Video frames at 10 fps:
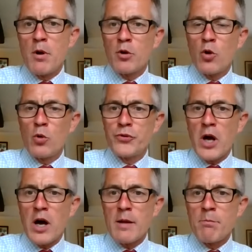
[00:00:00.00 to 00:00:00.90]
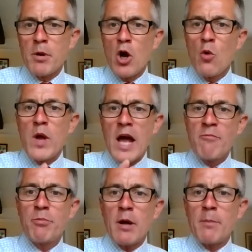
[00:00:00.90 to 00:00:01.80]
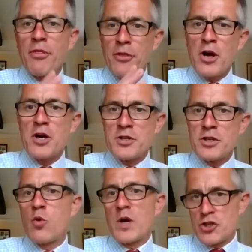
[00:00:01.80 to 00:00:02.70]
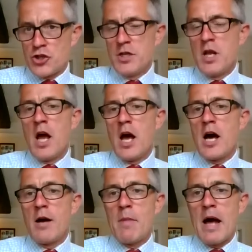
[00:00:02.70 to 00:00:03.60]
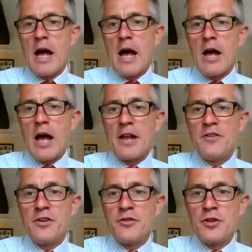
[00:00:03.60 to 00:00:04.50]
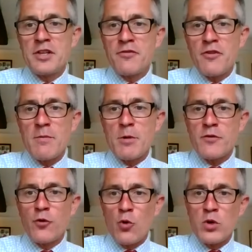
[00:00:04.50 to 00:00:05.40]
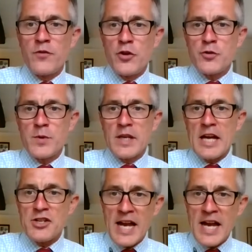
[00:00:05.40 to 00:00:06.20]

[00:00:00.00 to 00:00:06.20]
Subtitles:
call time, but we have put up a third question, and this is very much for all of you to engage.